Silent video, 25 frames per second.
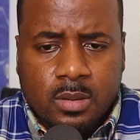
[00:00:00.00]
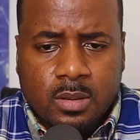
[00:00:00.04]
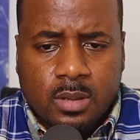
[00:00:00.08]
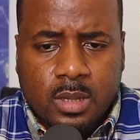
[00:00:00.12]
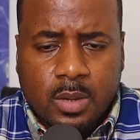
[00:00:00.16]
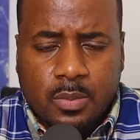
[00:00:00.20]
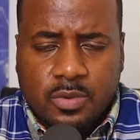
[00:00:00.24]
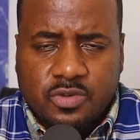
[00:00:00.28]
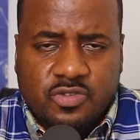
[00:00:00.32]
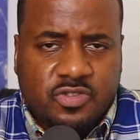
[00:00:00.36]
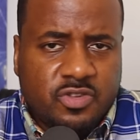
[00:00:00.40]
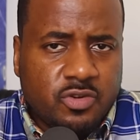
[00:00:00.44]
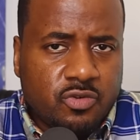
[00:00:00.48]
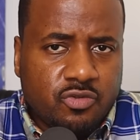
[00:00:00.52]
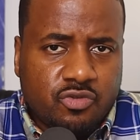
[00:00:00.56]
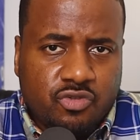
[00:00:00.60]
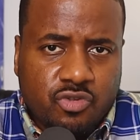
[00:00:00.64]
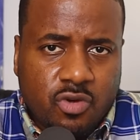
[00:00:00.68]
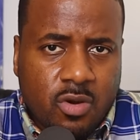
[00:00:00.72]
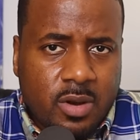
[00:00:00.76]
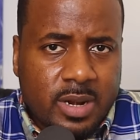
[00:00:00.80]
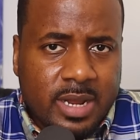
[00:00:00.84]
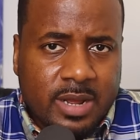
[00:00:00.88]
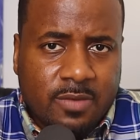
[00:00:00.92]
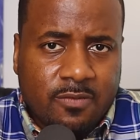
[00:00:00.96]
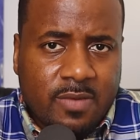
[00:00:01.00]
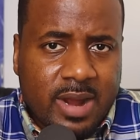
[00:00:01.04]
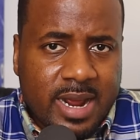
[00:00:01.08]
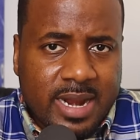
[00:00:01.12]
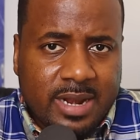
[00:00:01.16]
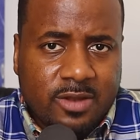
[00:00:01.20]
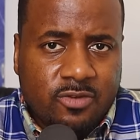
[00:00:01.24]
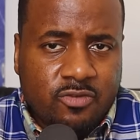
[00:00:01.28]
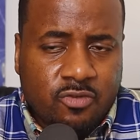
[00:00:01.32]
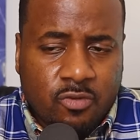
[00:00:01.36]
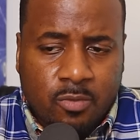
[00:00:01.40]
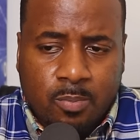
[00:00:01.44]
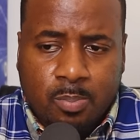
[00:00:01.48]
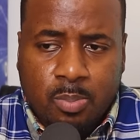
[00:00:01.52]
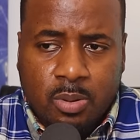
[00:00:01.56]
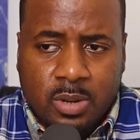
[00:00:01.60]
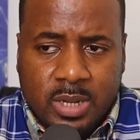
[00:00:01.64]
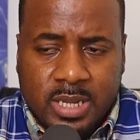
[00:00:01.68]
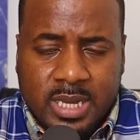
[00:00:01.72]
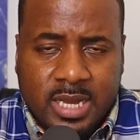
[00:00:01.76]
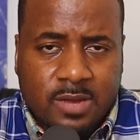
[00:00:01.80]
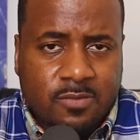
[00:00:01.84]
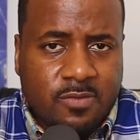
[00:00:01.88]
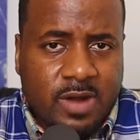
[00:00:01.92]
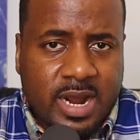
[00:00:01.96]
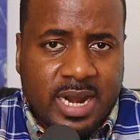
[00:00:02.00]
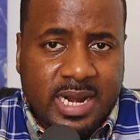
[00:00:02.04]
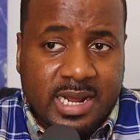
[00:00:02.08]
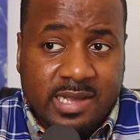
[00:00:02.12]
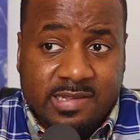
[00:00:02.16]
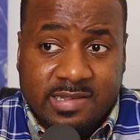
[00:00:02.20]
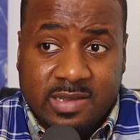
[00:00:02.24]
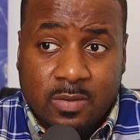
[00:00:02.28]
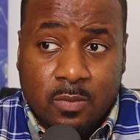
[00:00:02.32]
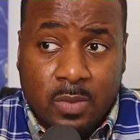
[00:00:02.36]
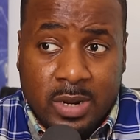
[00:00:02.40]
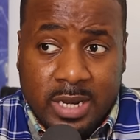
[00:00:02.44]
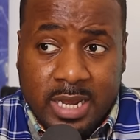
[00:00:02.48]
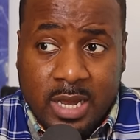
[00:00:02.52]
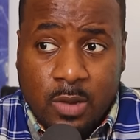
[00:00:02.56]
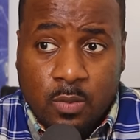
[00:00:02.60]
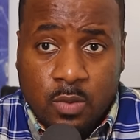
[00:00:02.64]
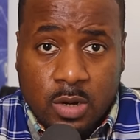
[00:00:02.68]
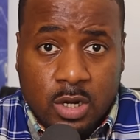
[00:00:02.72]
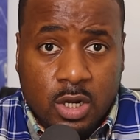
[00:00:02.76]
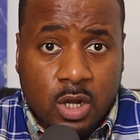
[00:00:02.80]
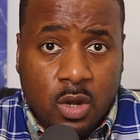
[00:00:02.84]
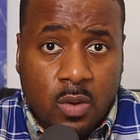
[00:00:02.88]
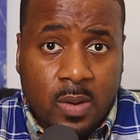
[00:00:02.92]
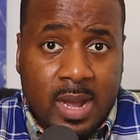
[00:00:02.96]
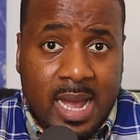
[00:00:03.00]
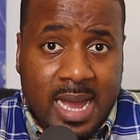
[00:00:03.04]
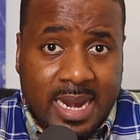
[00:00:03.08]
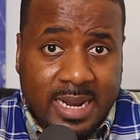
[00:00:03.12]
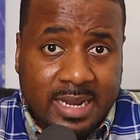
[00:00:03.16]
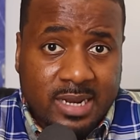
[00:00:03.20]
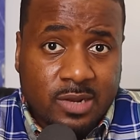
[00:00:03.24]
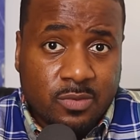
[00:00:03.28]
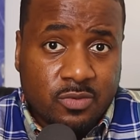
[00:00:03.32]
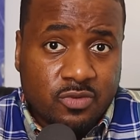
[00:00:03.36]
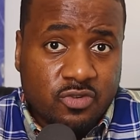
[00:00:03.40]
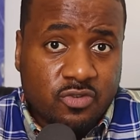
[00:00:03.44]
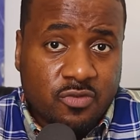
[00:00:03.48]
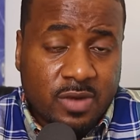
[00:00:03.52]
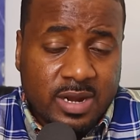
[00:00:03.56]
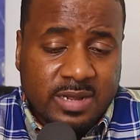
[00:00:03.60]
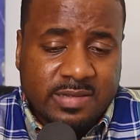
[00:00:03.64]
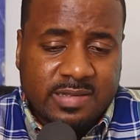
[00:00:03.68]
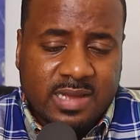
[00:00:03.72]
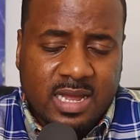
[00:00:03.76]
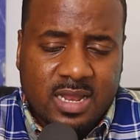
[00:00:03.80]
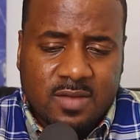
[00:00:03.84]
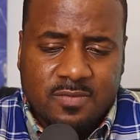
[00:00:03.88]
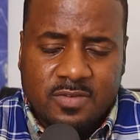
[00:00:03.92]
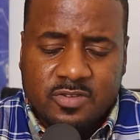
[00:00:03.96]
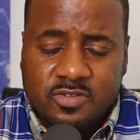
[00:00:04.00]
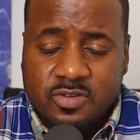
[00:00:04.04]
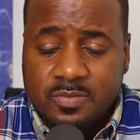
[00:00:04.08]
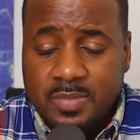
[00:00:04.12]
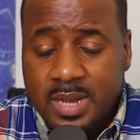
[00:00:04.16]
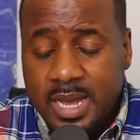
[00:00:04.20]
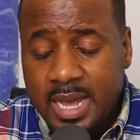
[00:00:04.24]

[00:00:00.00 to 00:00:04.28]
They were still pulling in ratings. And when they would go at it, it was great television.